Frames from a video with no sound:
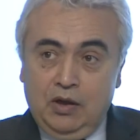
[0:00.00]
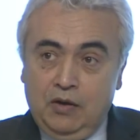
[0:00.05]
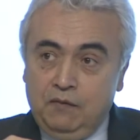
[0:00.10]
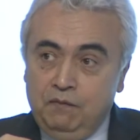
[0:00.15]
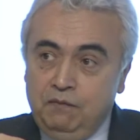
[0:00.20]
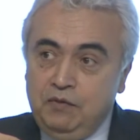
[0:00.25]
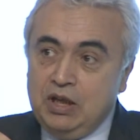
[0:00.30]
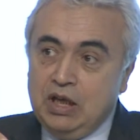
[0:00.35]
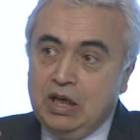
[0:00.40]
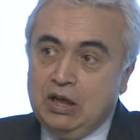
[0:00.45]

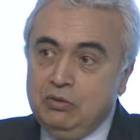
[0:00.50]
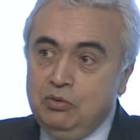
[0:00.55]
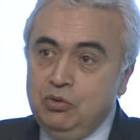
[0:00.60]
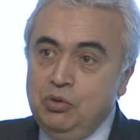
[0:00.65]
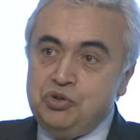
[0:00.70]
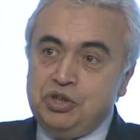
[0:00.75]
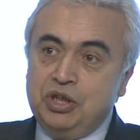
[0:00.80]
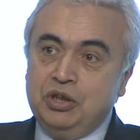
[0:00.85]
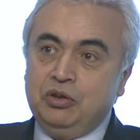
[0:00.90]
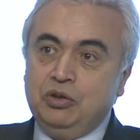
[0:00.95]
we are
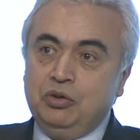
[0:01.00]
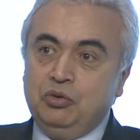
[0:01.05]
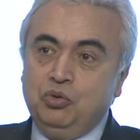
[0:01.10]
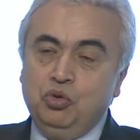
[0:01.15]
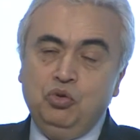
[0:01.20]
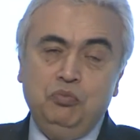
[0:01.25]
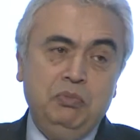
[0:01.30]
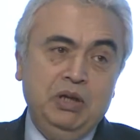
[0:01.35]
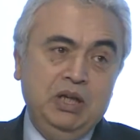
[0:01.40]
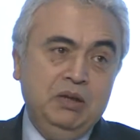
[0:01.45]
losing
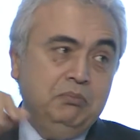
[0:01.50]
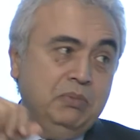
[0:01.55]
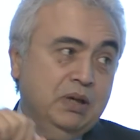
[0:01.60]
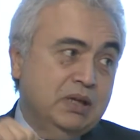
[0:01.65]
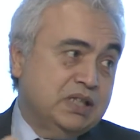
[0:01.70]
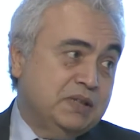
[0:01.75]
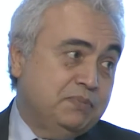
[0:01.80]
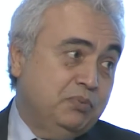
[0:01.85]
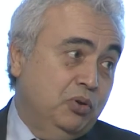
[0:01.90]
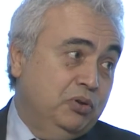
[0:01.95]
2 million
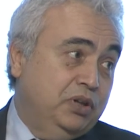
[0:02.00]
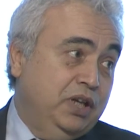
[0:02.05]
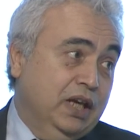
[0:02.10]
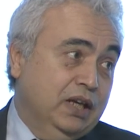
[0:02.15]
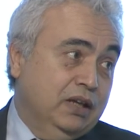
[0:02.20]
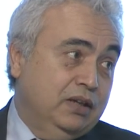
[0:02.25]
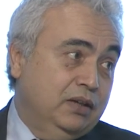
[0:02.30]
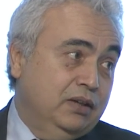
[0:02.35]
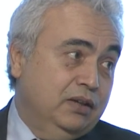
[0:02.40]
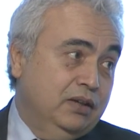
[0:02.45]
barrels per
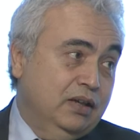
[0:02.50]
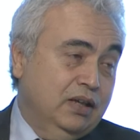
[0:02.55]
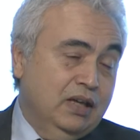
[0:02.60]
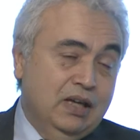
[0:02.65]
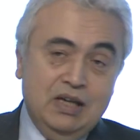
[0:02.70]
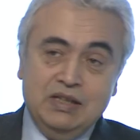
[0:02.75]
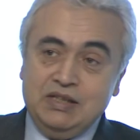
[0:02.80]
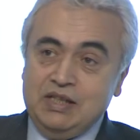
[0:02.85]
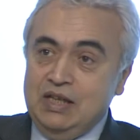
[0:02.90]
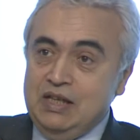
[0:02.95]
day
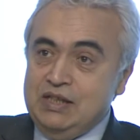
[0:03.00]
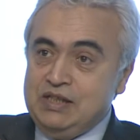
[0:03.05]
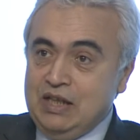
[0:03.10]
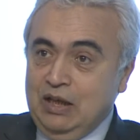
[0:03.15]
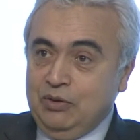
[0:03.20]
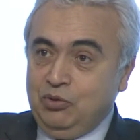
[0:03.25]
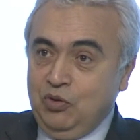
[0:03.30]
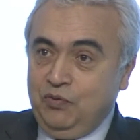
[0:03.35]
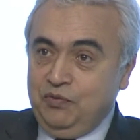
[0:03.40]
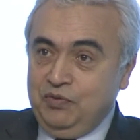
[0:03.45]
as a
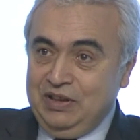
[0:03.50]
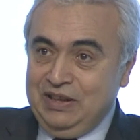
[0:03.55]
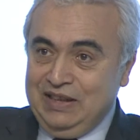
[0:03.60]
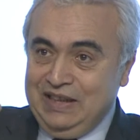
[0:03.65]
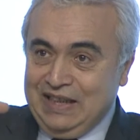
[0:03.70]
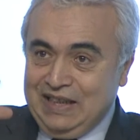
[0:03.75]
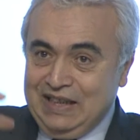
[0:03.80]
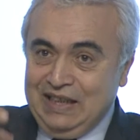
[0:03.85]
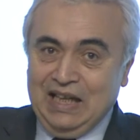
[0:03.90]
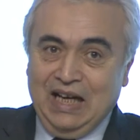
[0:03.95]
result of
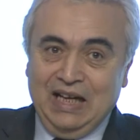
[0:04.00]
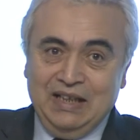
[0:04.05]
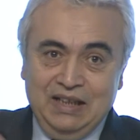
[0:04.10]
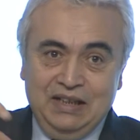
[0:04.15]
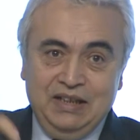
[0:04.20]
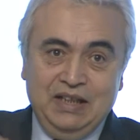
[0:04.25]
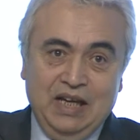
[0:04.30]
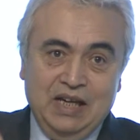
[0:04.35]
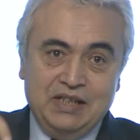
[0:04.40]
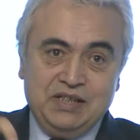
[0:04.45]
decline in
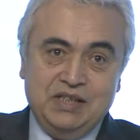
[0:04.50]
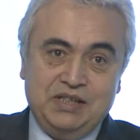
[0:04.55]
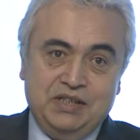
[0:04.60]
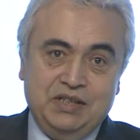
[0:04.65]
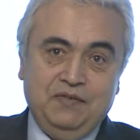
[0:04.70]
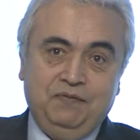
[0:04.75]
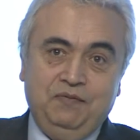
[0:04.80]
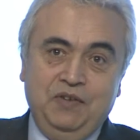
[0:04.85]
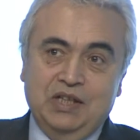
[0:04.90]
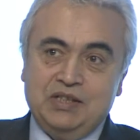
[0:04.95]
the
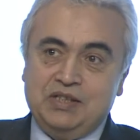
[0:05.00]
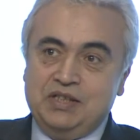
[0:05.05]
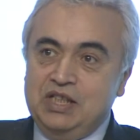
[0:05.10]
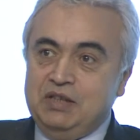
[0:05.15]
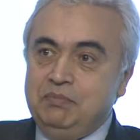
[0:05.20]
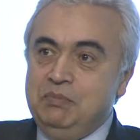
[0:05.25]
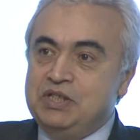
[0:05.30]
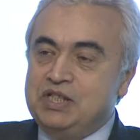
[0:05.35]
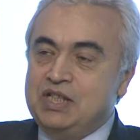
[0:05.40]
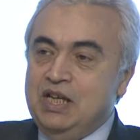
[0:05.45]
existing fields.
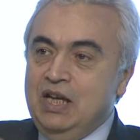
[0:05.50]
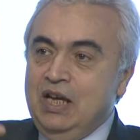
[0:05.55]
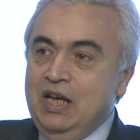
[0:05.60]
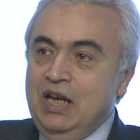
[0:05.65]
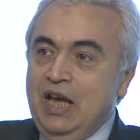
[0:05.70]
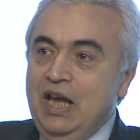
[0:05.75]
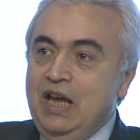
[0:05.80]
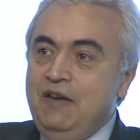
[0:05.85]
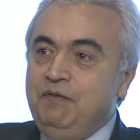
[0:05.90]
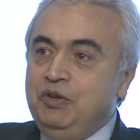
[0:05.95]
It means
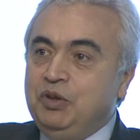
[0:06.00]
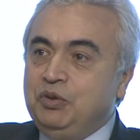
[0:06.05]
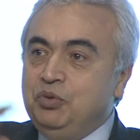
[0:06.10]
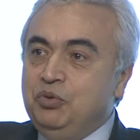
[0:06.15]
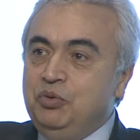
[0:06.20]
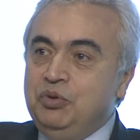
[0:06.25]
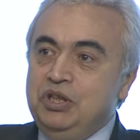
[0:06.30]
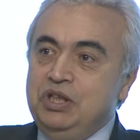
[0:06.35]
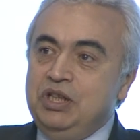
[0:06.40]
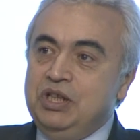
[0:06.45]
every
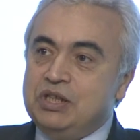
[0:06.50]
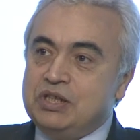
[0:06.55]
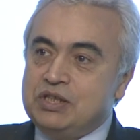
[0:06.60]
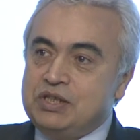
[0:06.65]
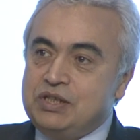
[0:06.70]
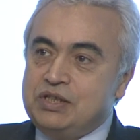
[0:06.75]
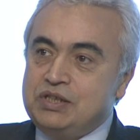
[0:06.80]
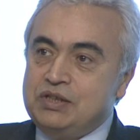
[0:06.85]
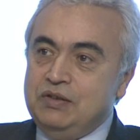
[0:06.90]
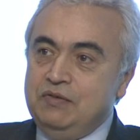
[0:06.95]
2
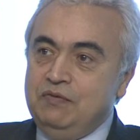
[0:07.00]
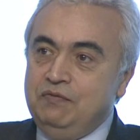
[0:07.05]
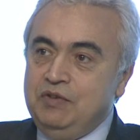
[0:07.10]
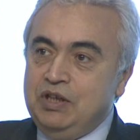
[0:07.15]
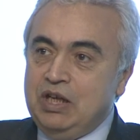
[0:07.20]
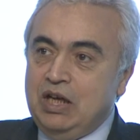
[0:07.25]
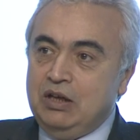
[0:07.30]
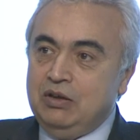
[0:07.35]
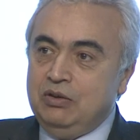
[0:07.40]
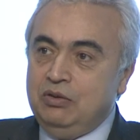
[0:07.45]
years, we
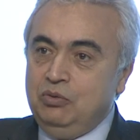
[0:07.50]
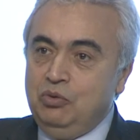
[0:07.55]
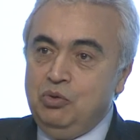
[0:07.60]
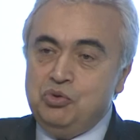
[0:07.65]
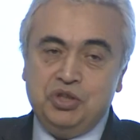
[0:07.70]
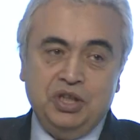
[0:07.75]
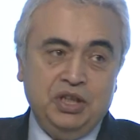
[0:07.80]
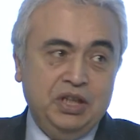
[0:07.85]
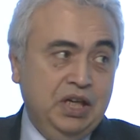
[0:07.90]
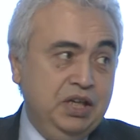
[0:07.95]
are
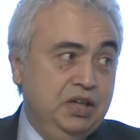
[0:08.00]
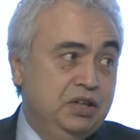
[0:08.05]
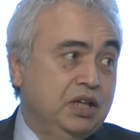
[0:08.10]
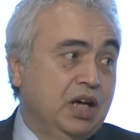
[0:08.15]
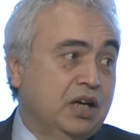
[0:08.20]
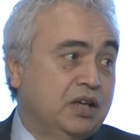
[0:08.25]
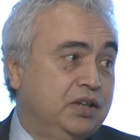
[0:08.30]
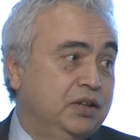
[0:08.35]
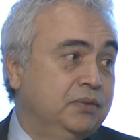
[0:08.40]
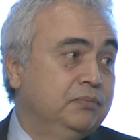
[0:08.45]
losing
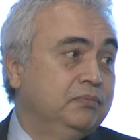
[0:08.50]
Iraq,